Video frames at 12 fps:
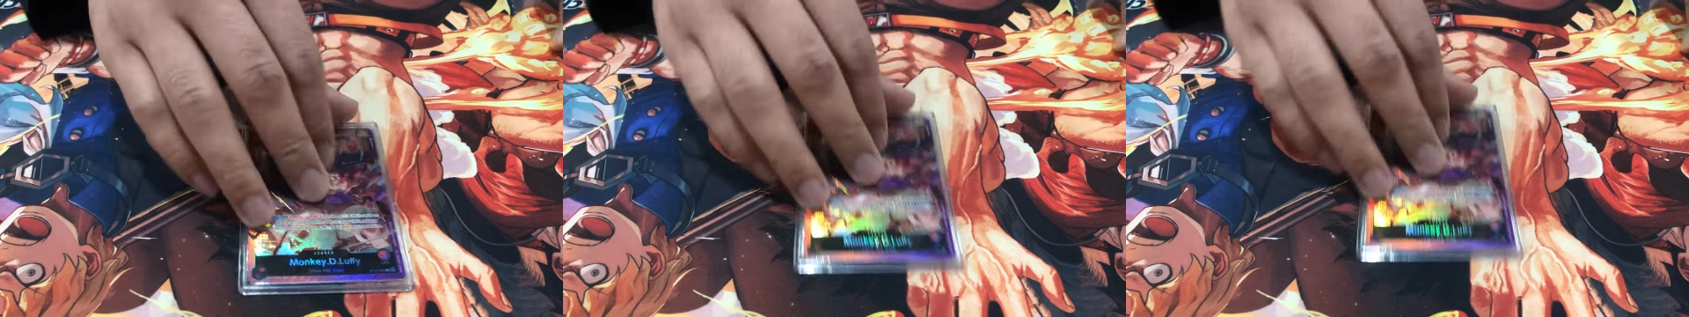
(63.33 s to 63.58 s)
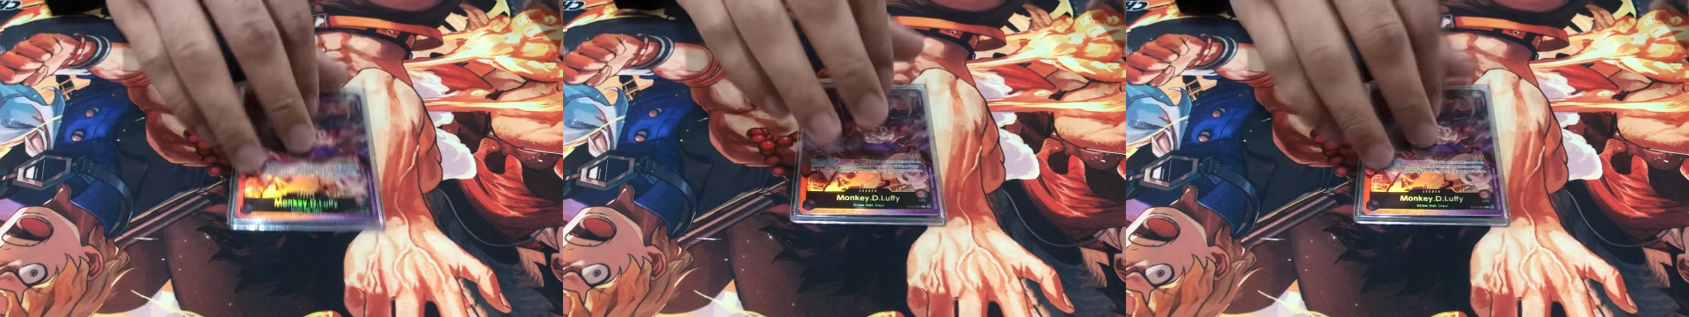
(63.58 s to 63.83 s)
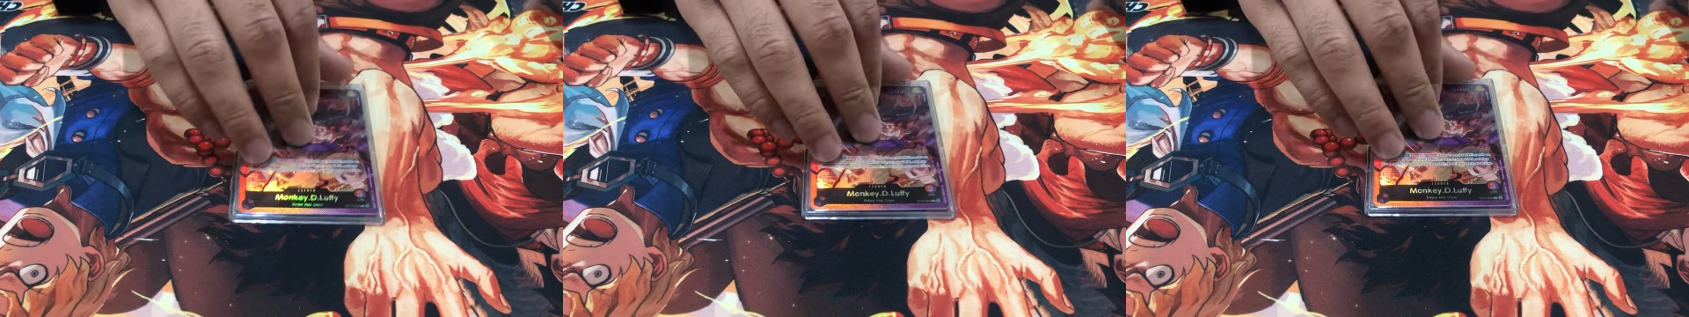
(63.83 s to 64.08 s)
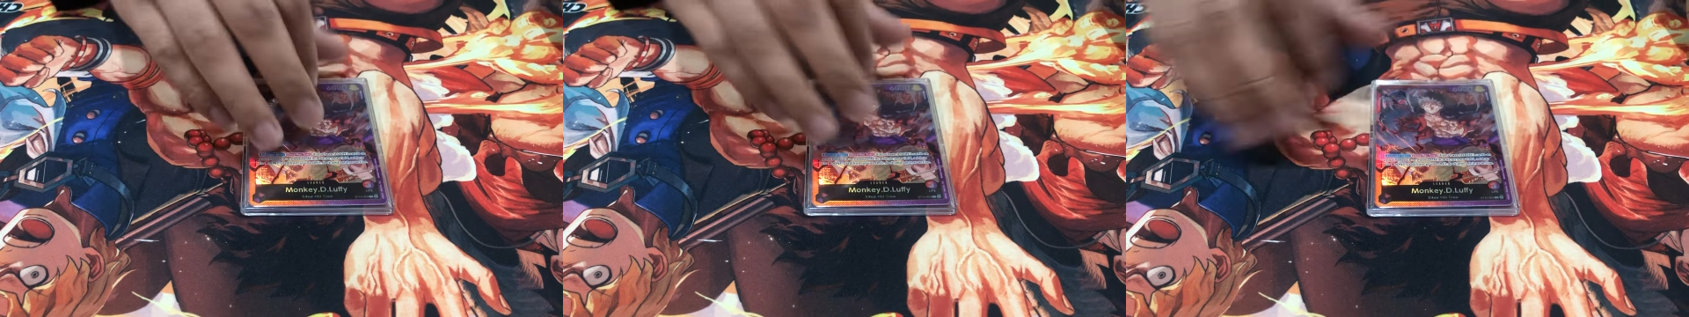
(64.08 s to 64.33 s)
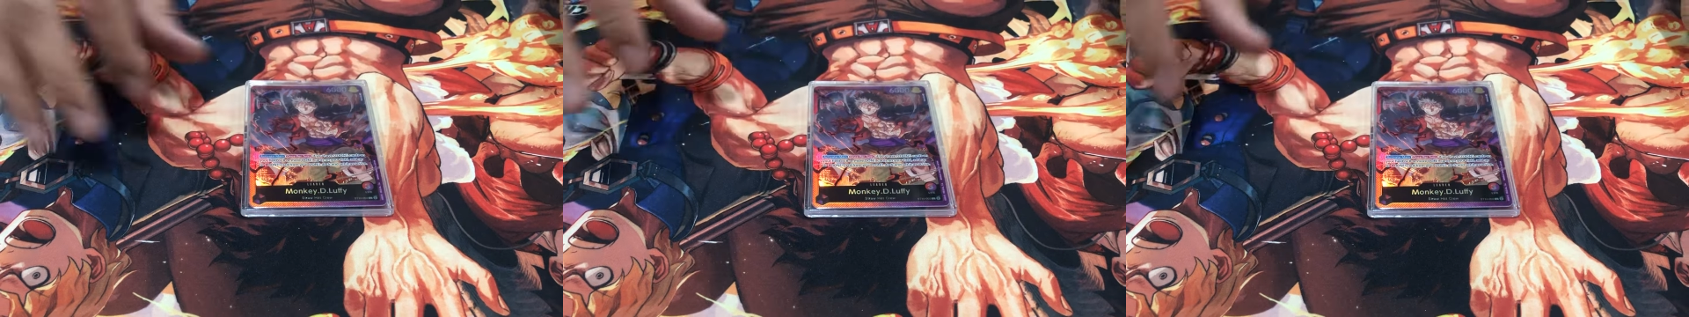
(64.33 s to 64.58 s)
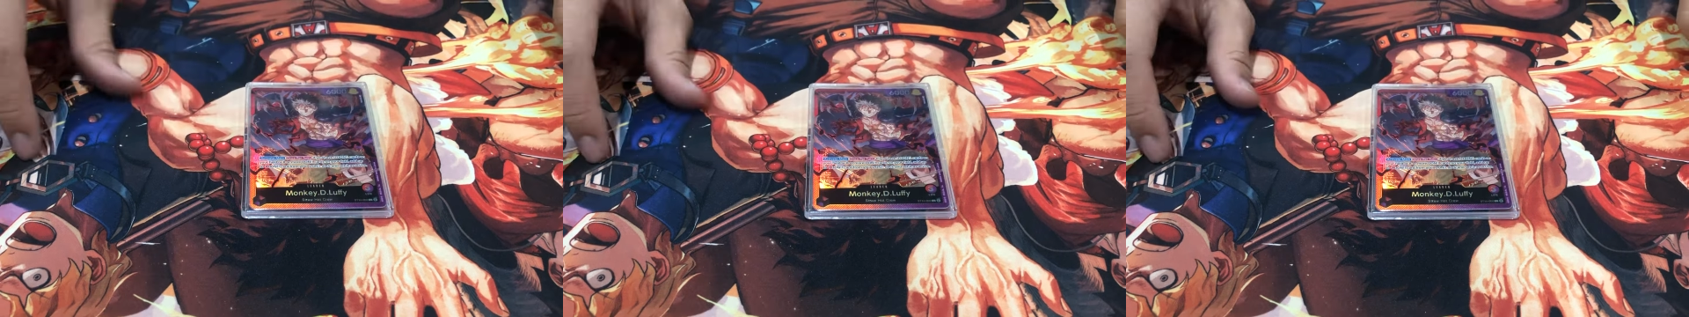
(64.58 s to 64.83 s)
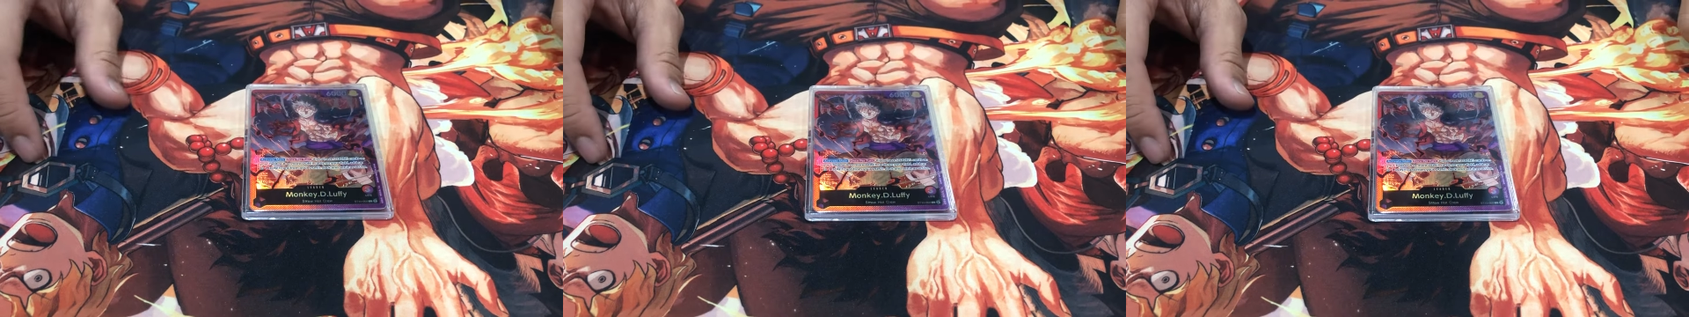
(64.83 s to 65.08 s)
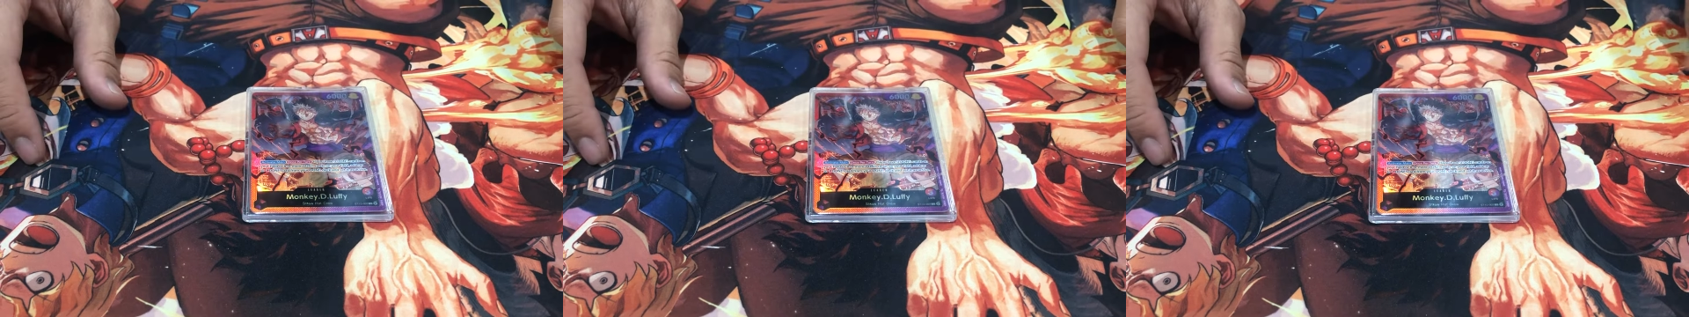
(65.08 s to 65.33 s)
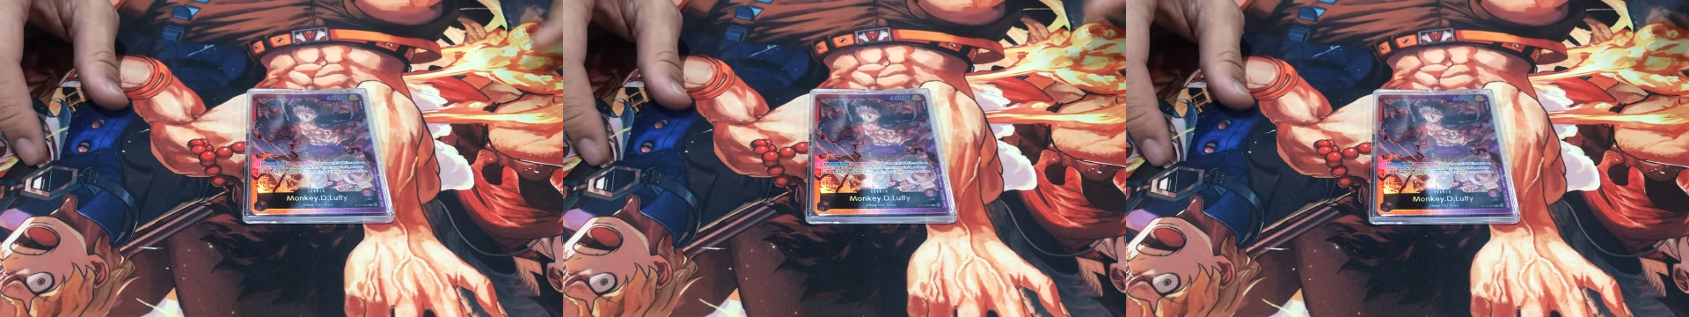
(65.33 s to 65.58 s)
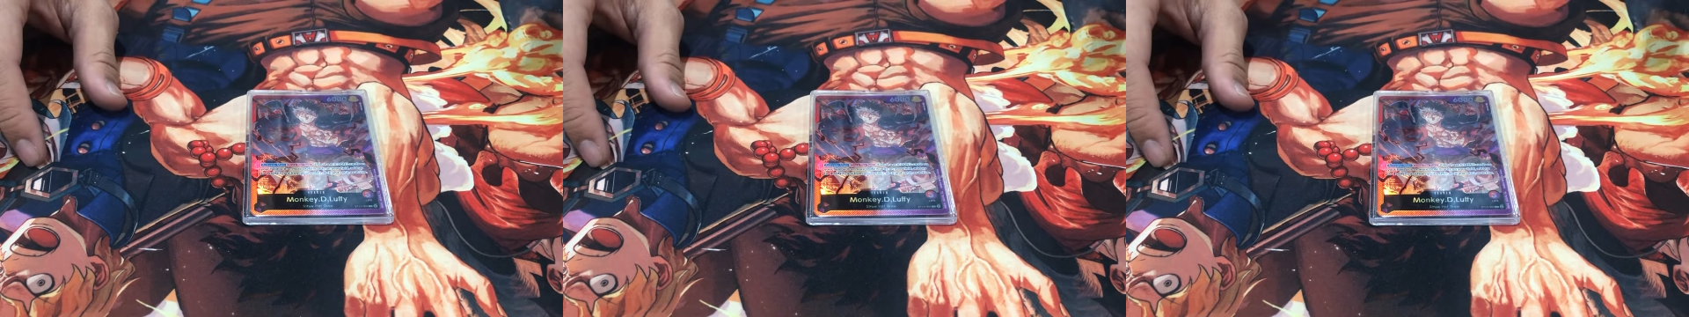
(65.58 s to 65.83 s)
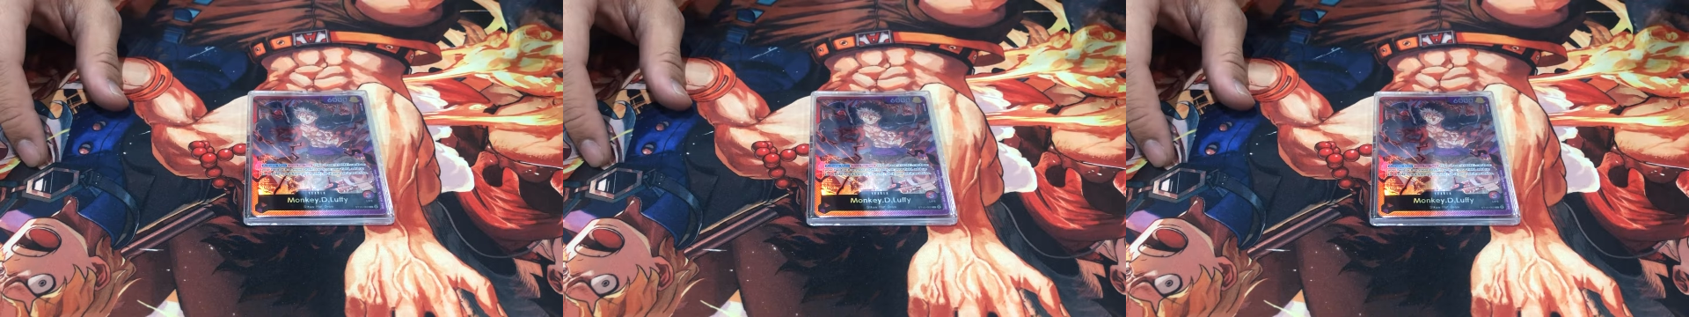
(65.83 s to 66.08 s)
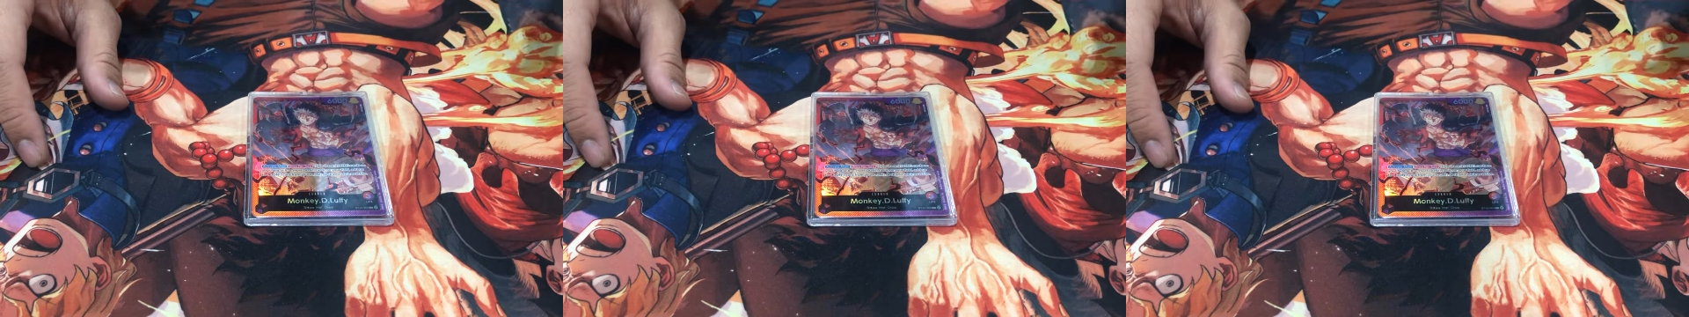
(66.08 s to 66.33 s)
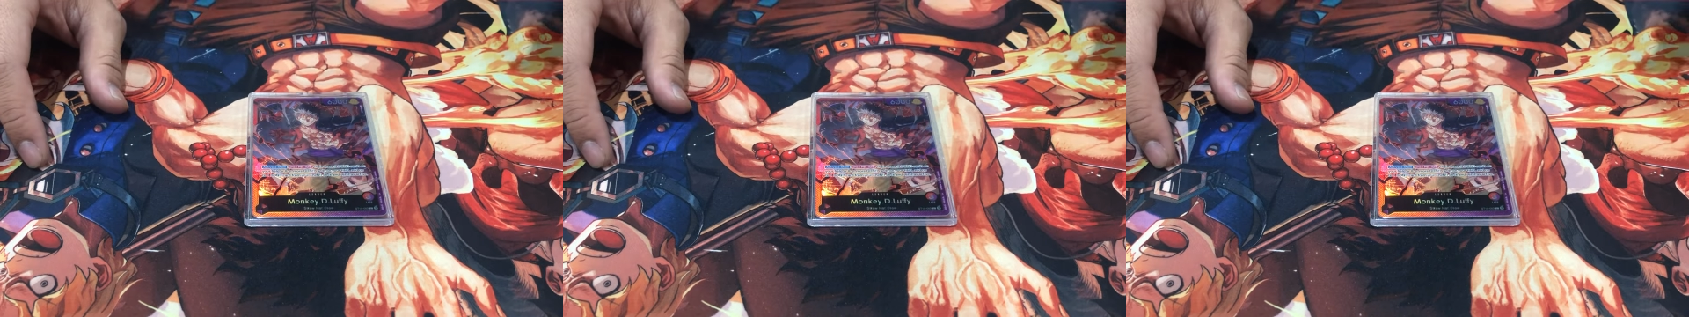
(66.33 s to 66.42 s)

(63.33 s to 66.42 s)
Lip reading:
(no speaker visible)